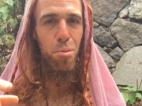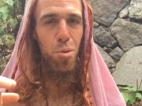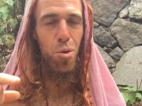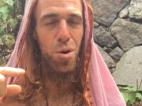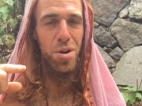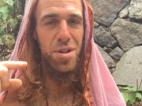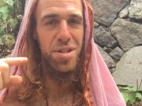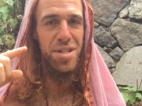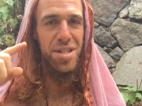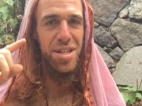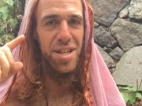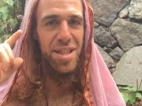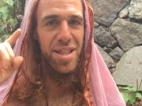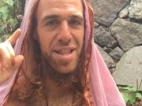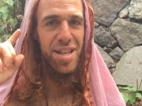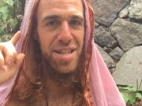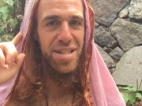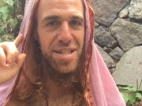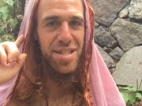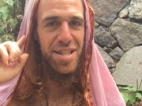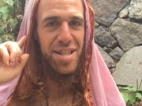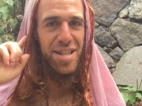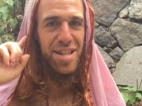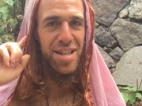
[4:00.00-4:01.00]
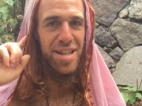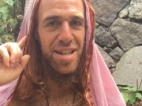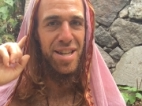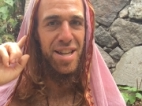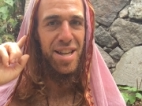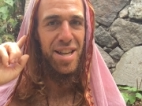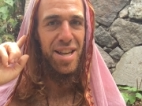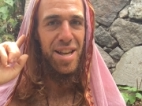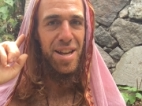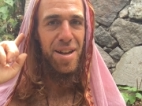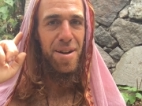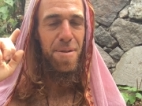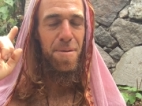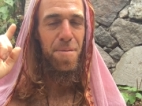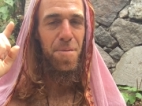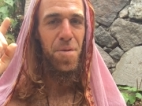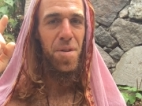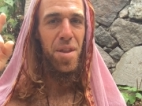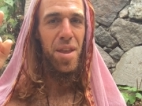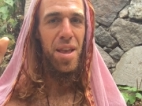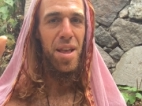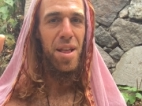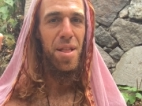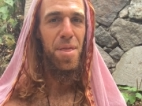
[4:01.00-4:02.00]
more to listen,
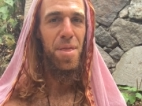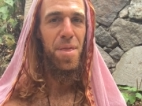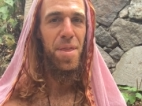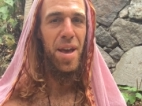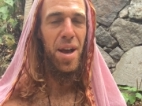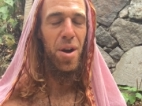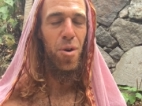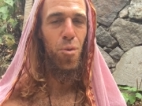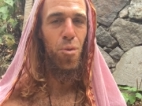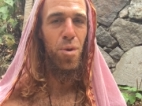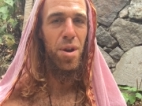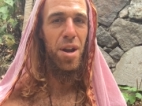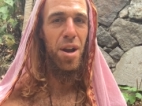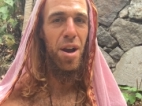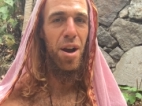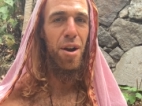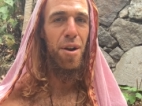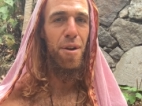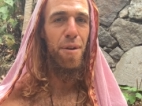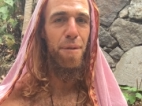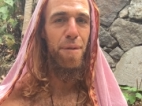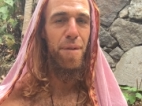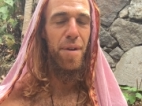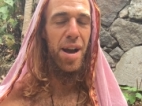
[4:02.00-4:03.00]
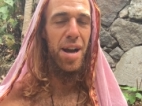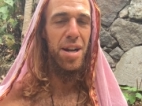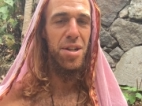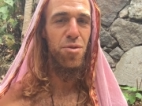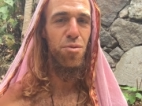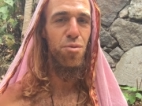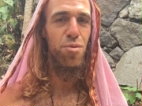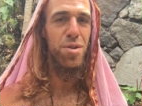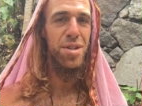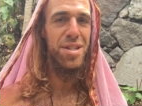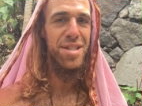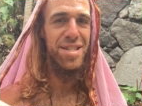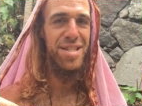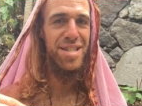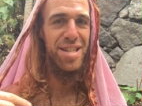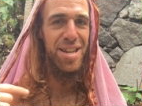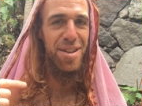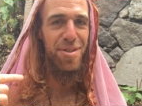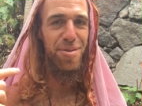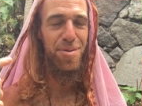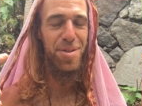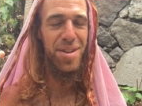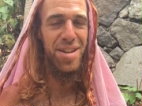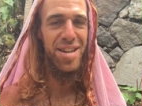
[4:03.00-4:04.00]
that we are in fact
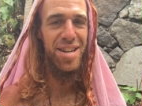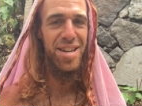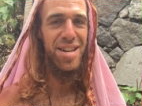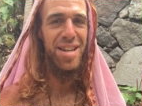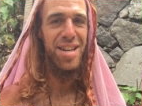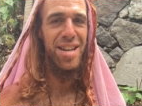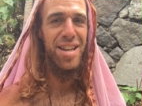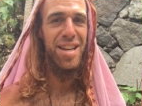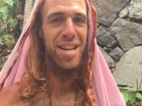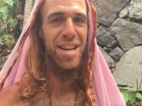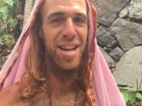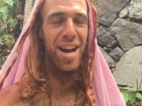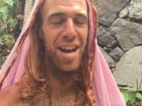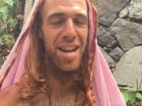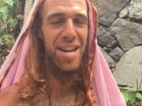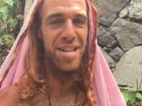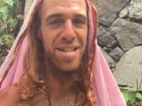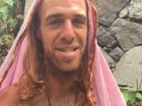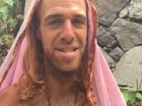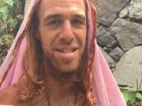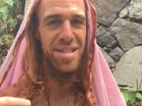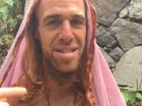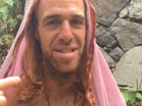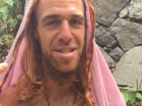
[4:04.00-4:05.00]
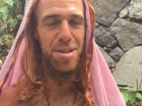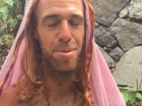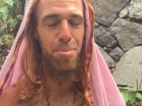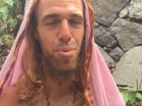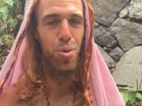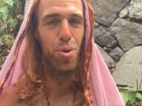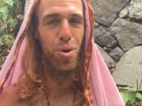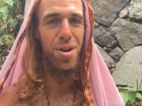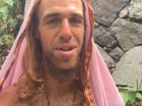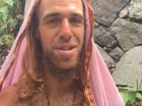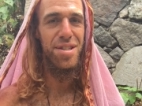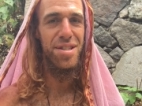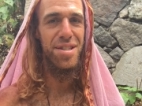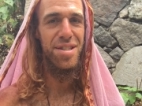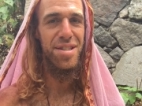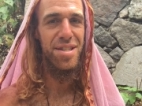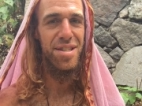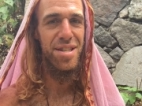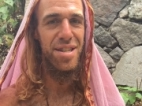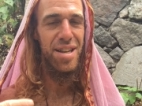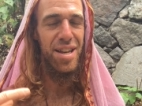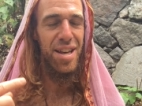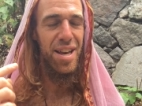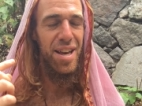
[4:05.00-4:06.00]
receiving guidance and
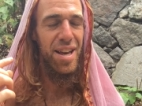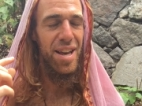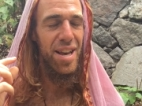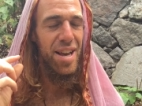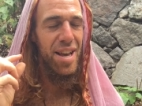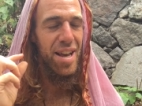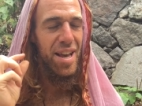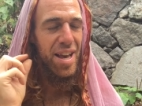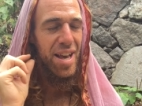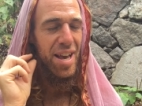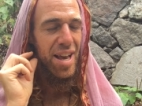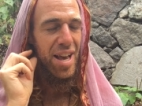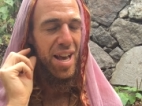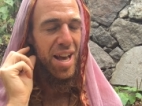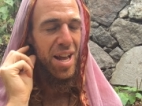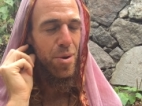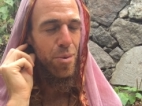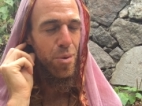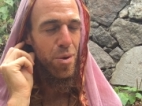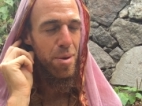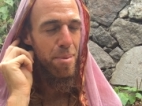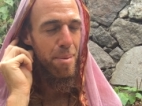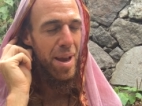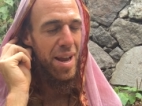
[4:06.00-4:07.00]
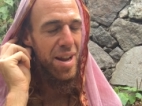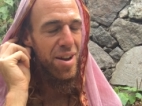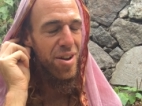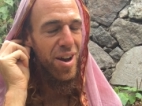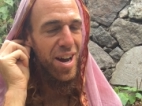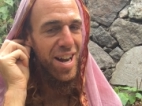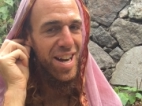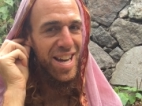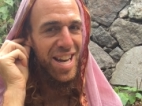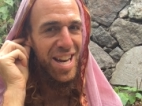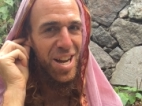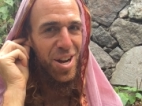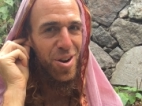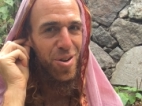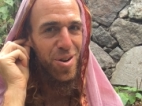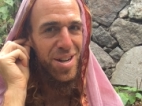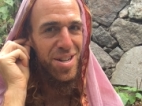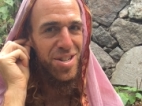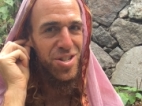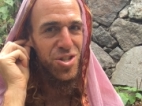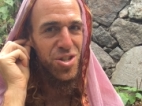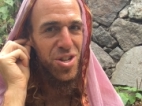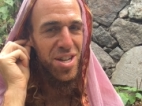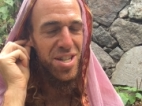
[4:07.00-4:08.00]
supports. And we may not hear
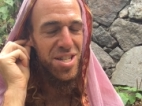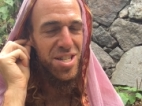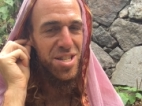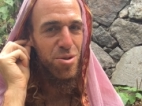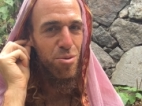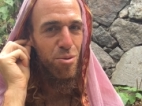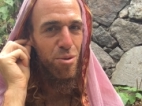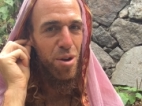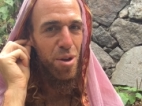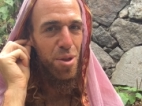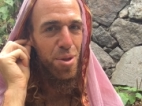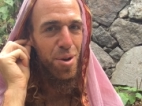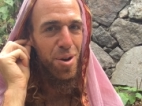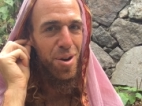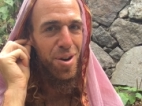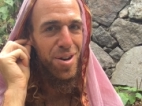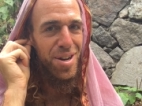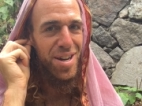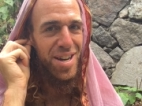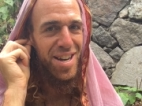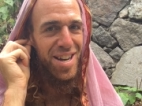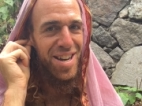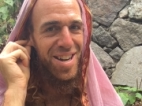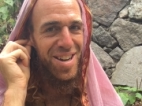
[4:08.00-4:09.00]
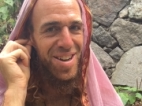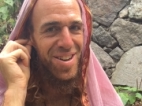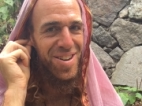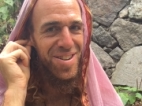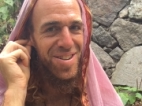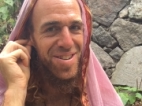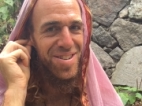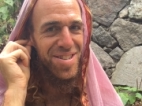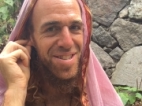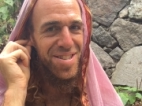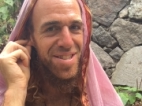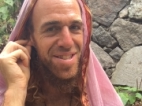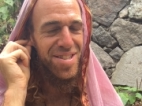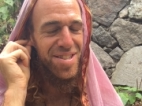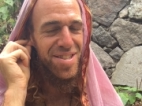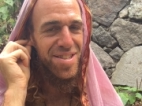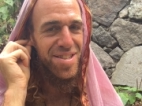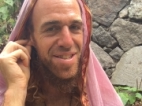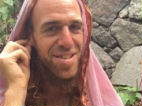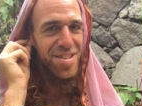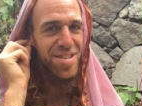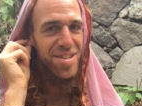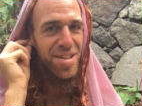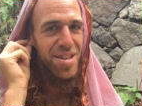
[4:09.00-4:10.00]
it just with our ears,
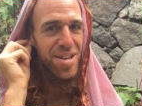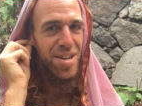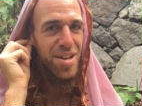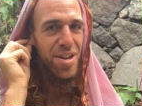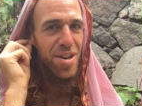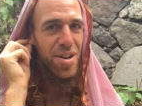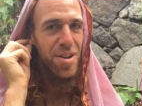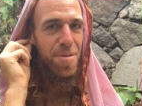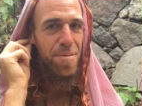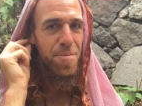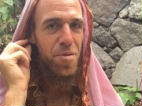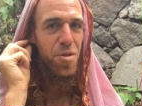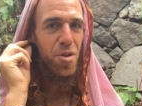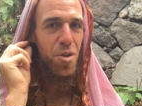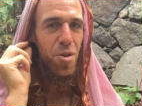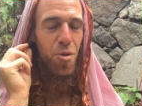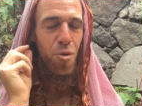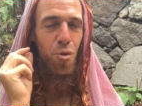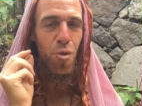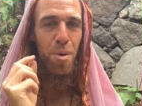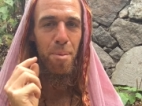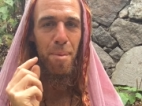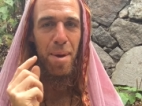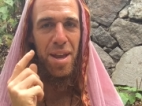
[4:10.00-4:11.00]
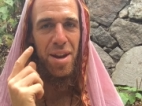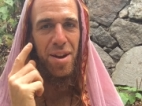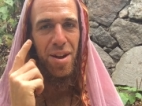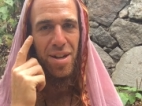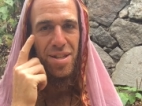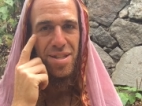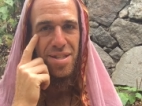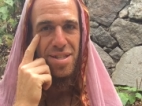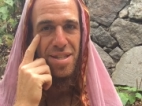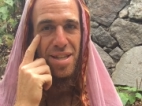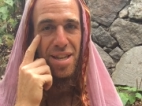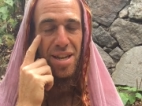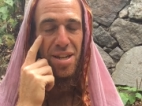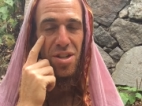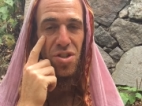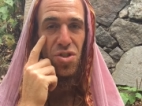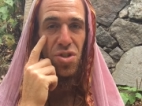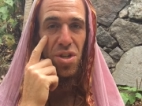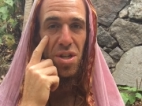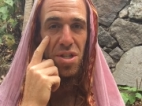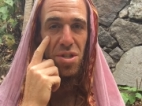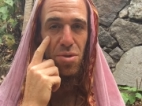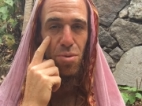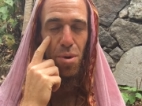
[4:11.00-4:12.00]
we may not see it
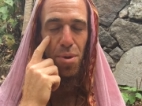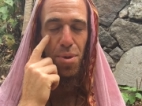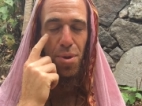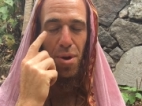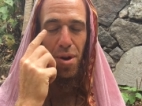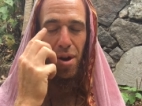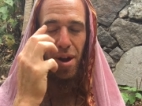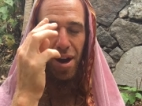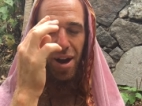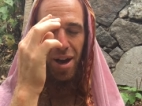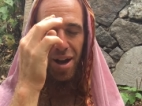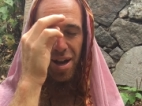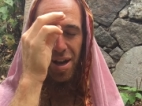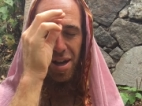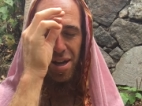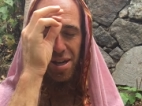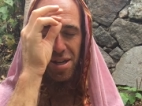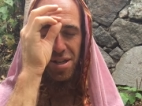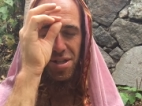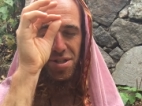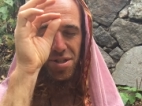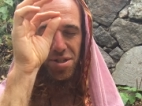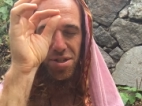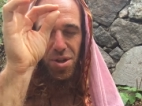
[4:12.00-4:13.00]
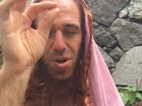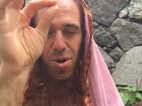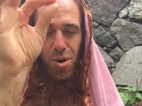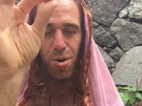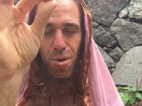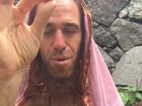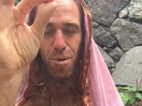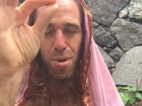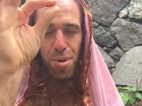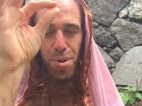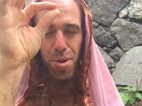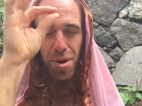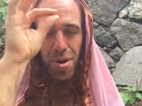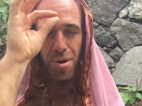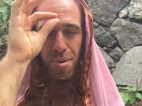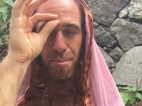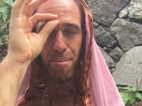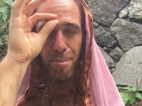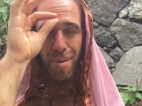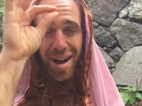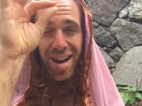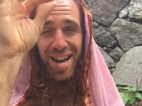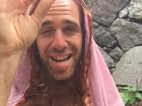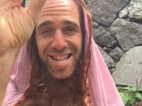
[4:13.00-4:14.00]
just with our eyes or with our
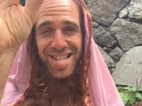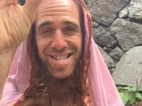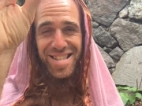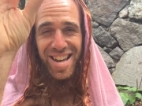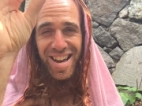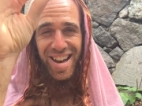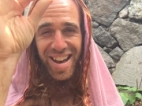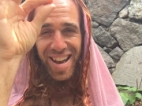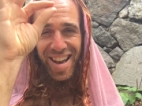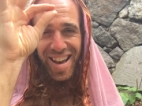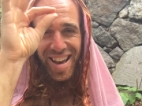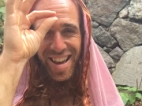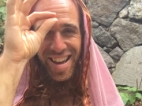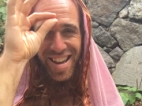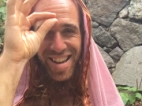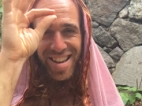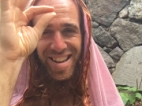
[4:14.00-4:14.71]
mind's eye,